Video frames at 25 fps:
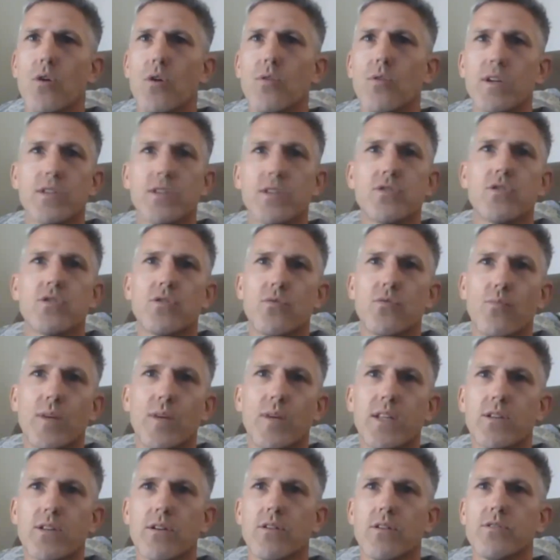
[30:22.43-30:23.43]
Only certain
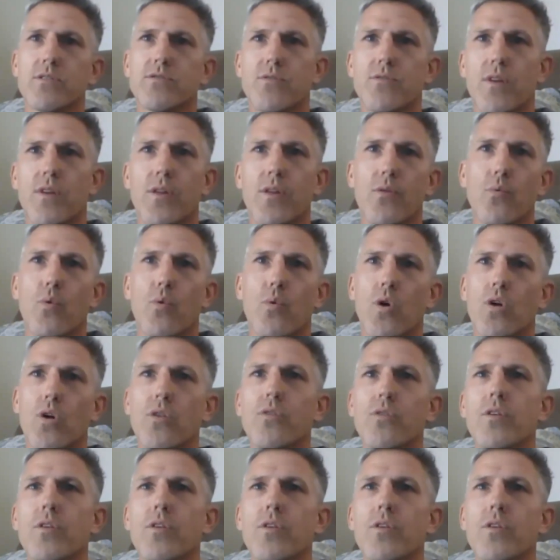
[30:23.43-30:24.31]
wind tunnels around the world.